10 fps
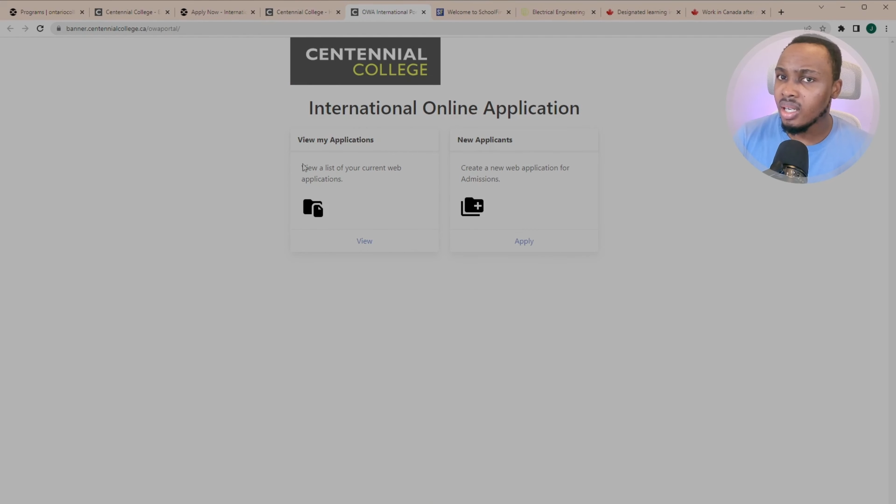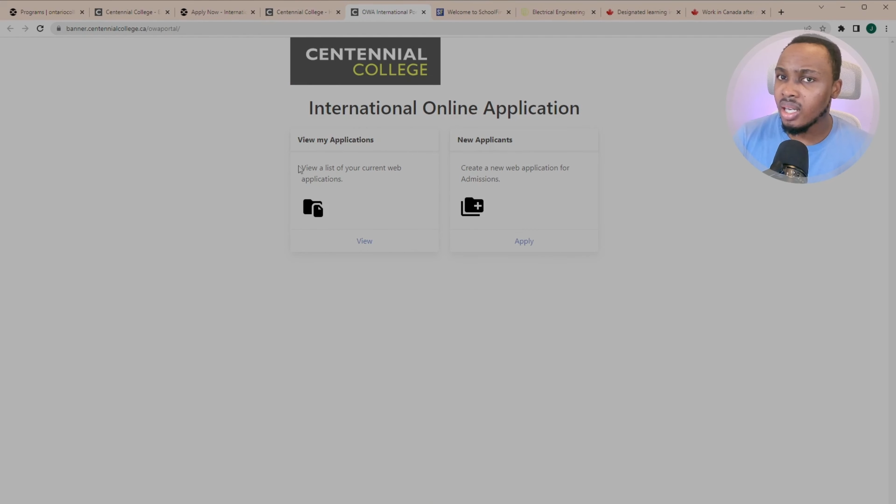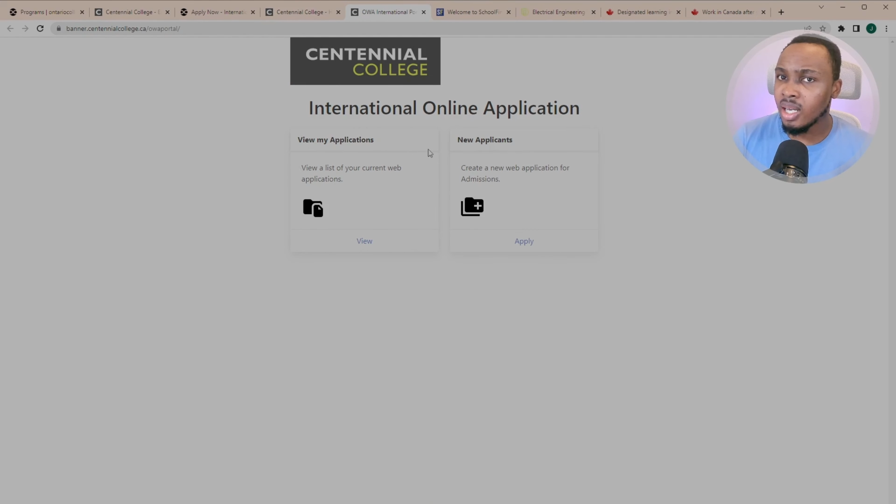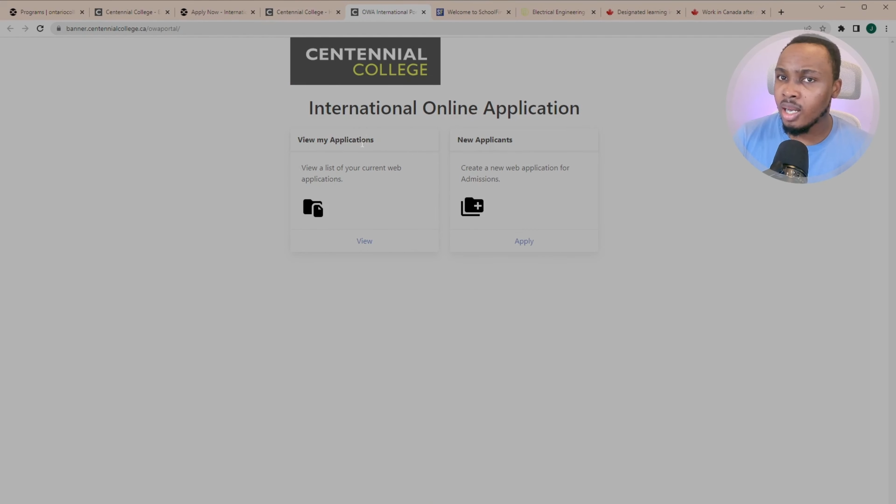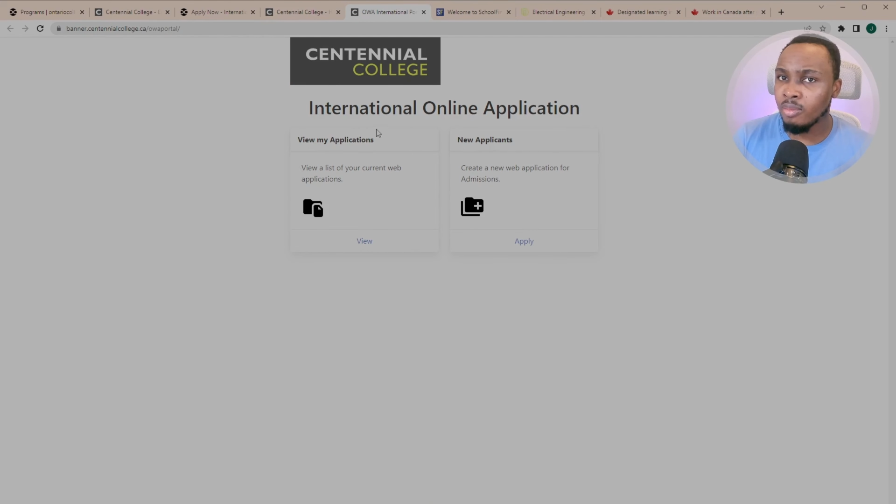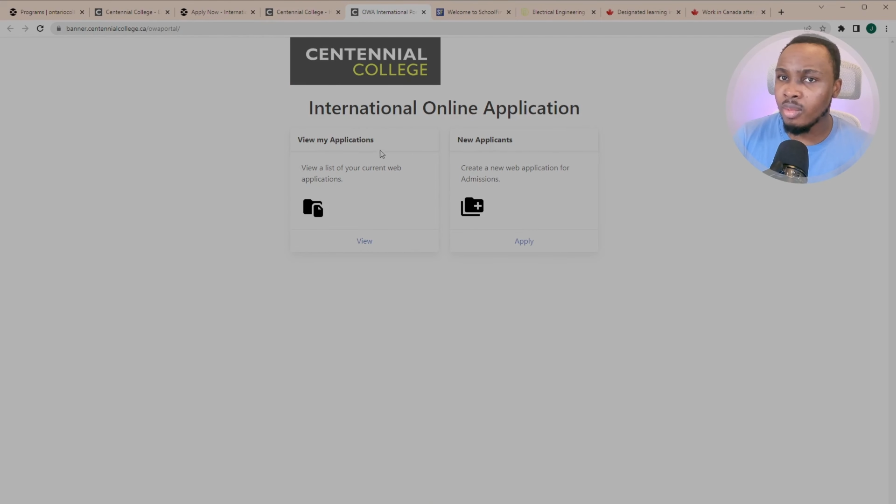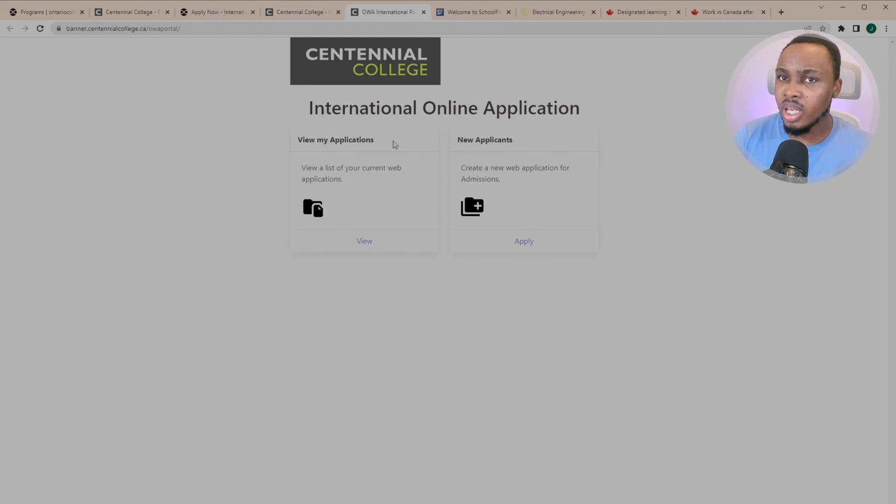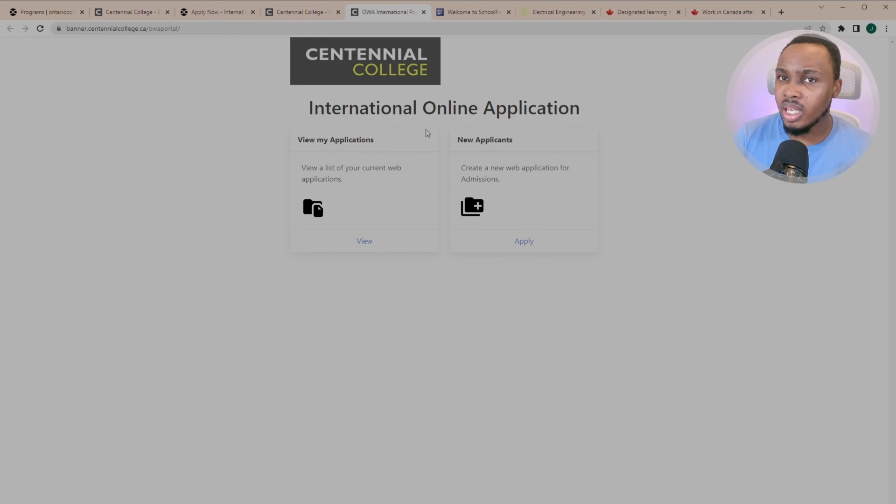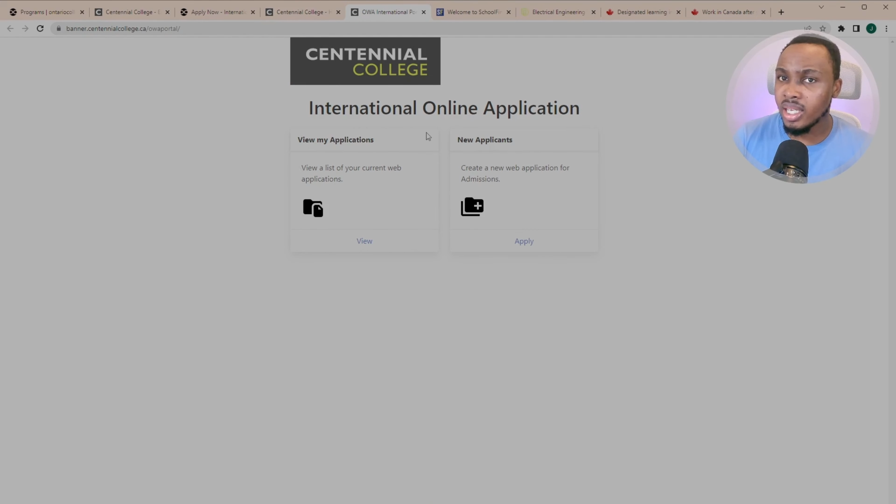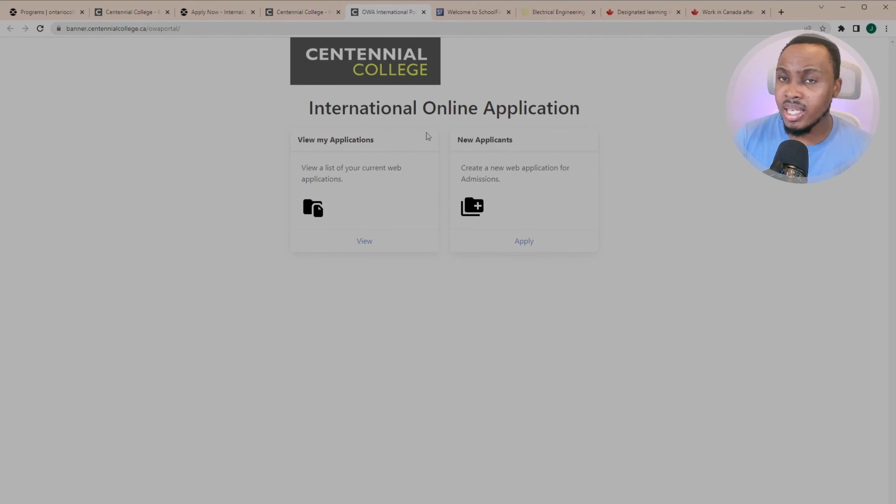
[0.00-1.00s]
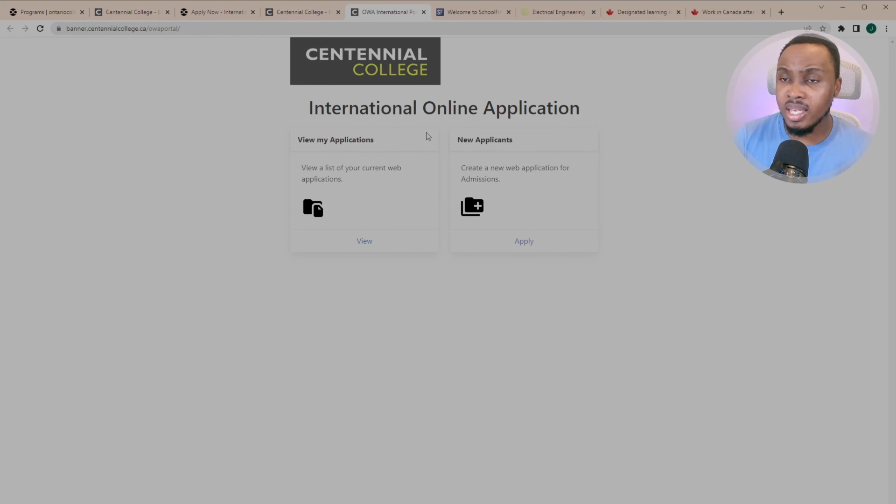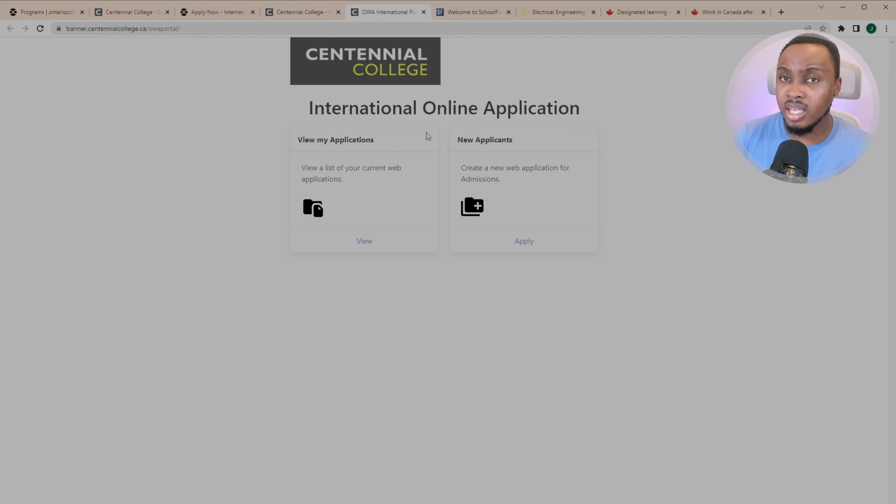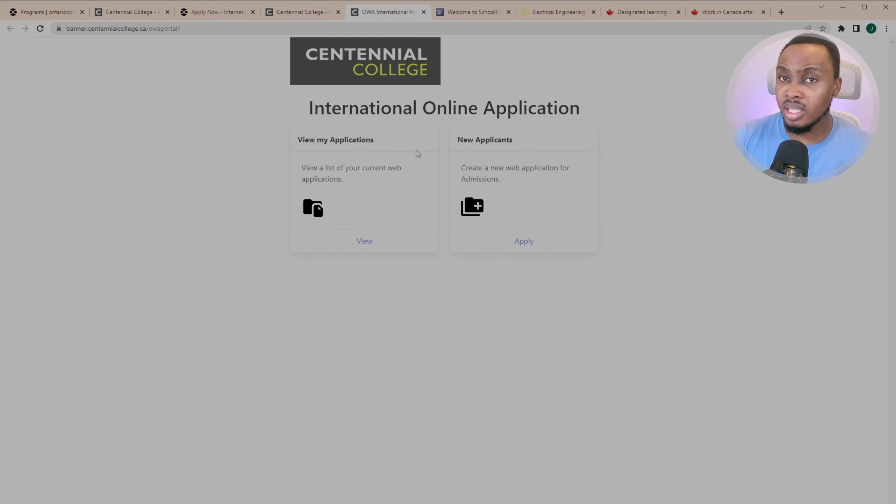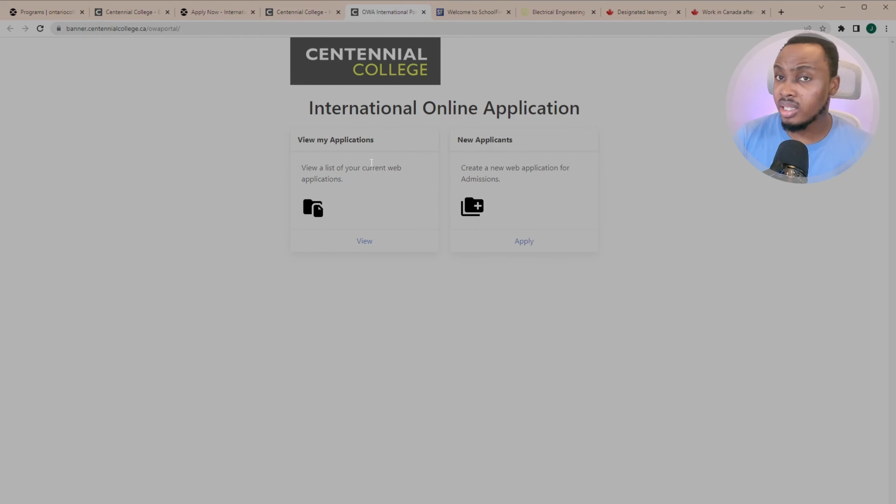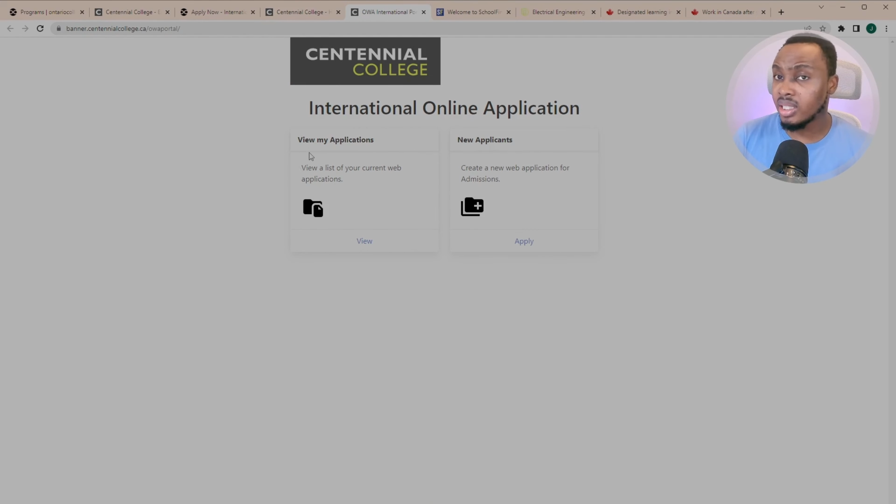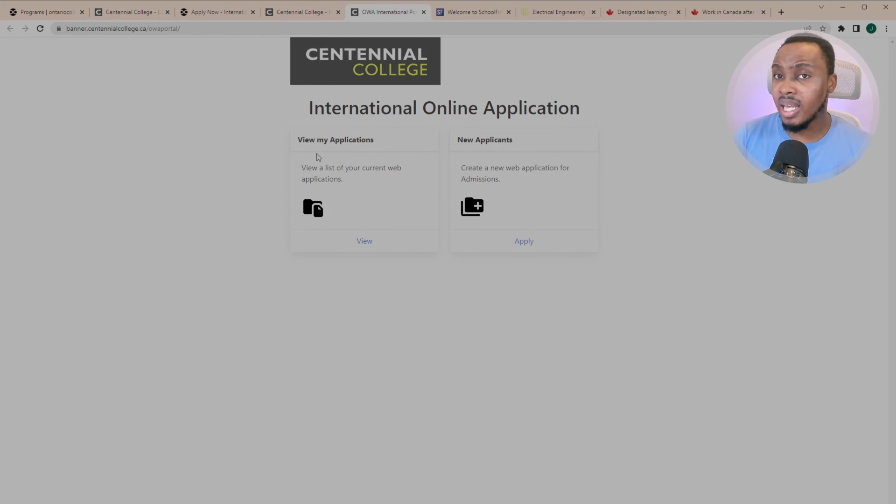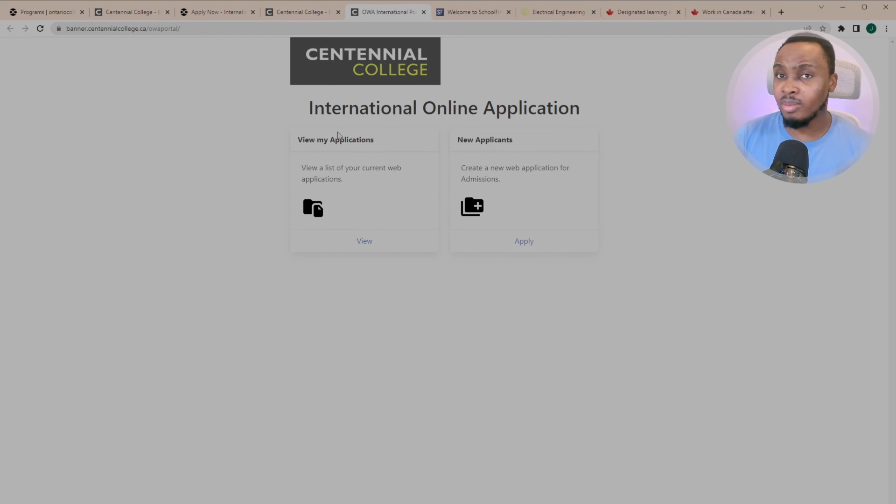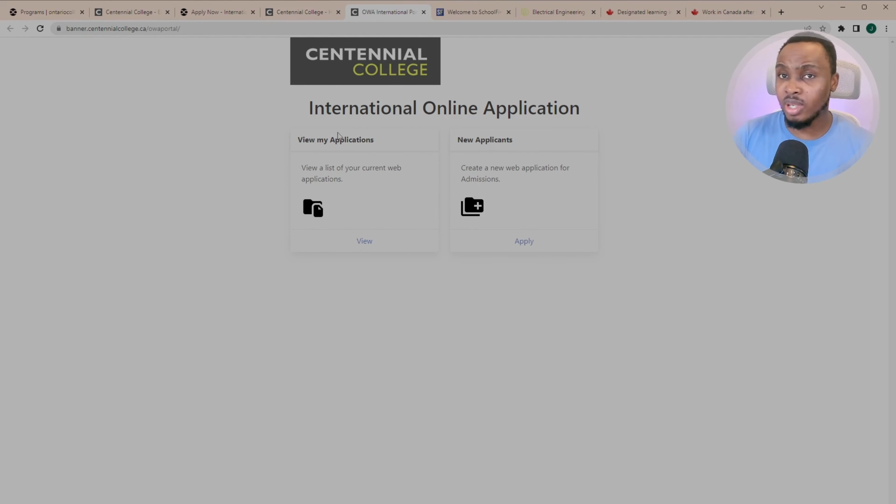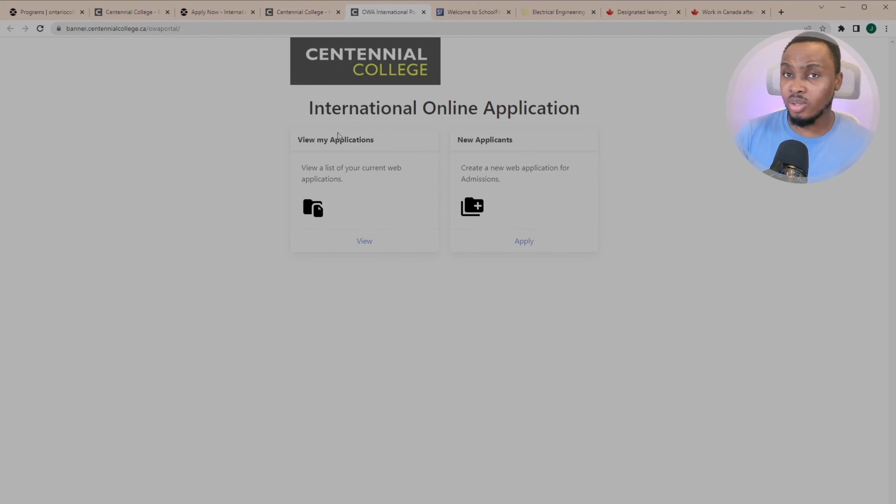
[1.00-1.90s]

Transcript: a tab that